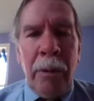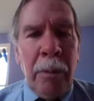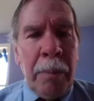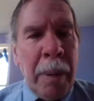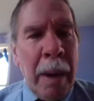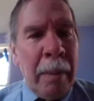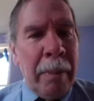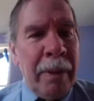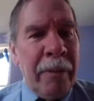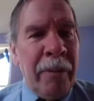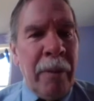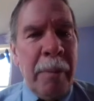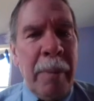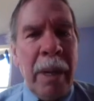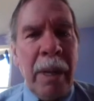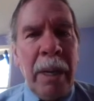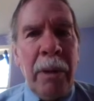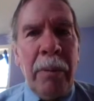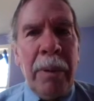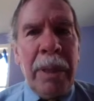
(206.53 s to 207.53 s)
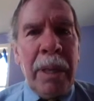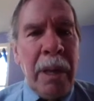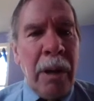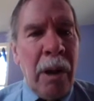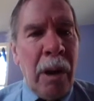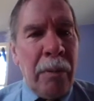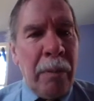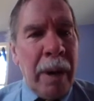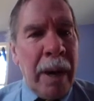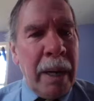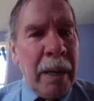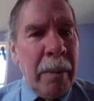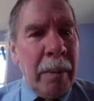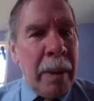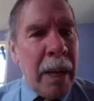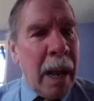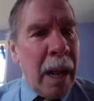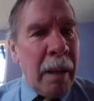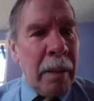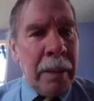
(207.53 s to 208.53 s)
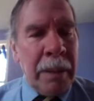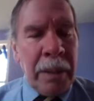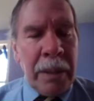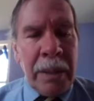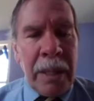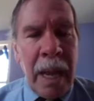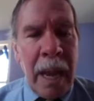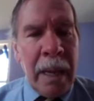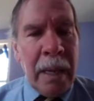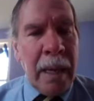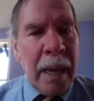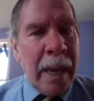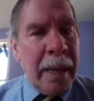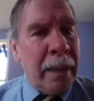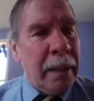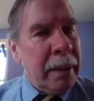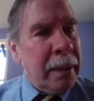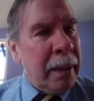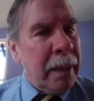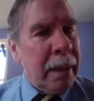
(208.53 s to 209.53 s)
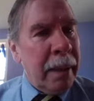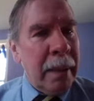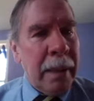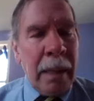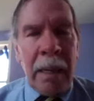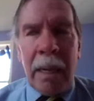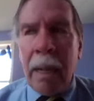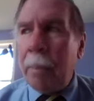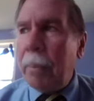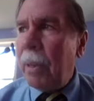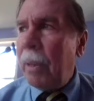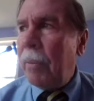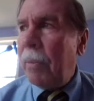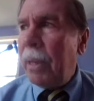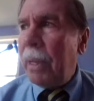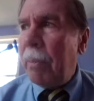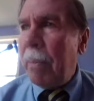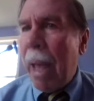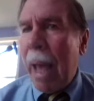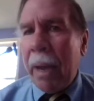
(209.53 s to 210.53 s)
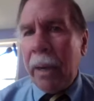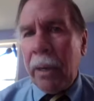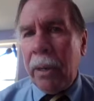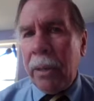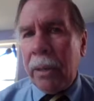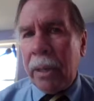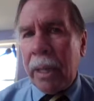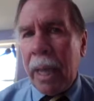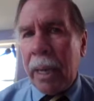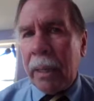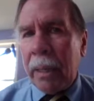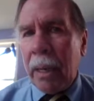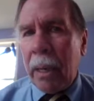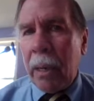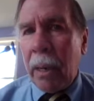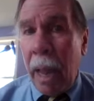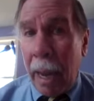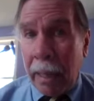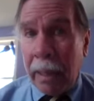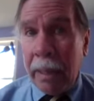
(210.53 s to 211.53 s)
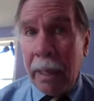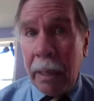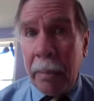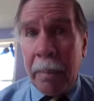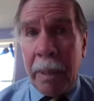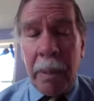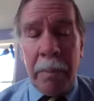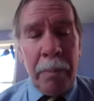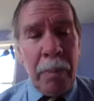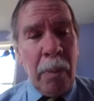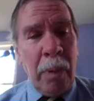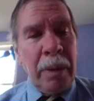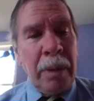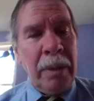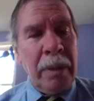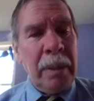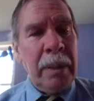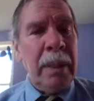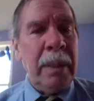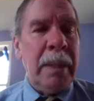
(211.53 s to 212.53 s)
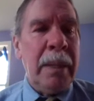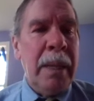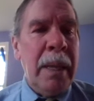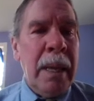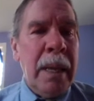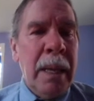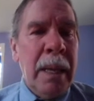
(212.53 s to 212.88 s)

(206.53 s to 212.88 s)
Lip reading: You're probably familiar with it already, but I'll just highlight a couple of the matters that are likely to be important